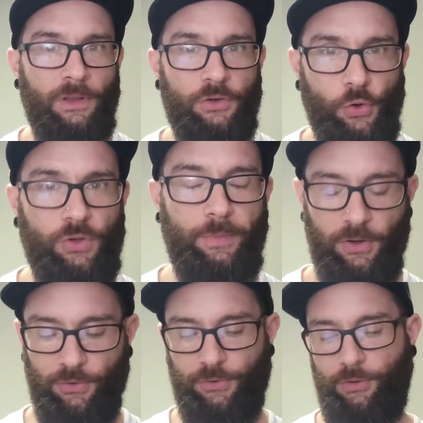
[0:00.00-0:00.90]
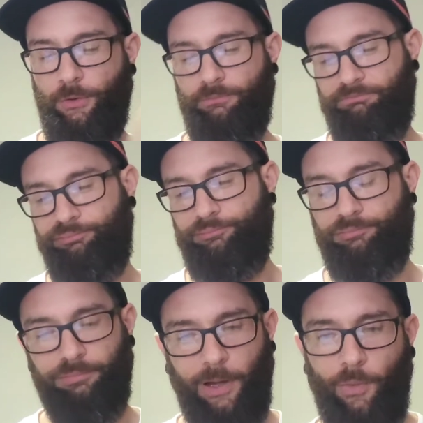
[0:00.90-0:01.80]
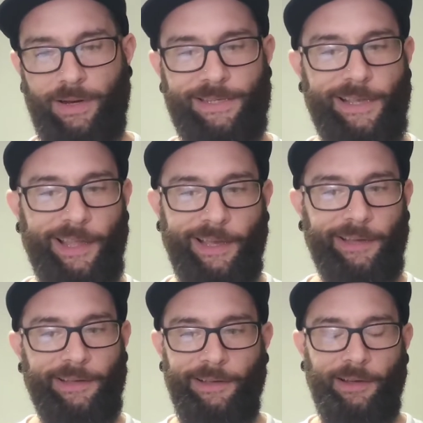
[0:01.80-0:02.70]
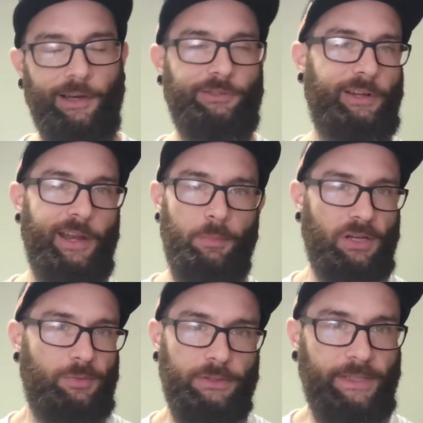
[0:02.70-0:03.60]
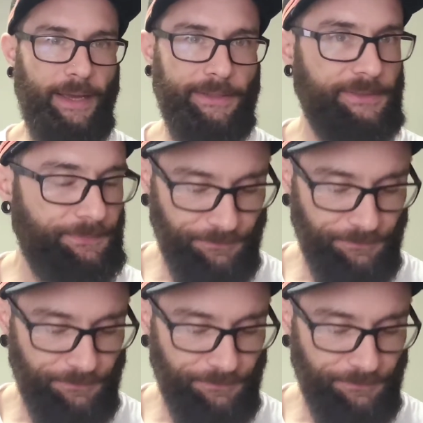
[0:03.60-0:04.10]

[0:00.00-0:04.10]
so I want to say like 180 bucks plus tax.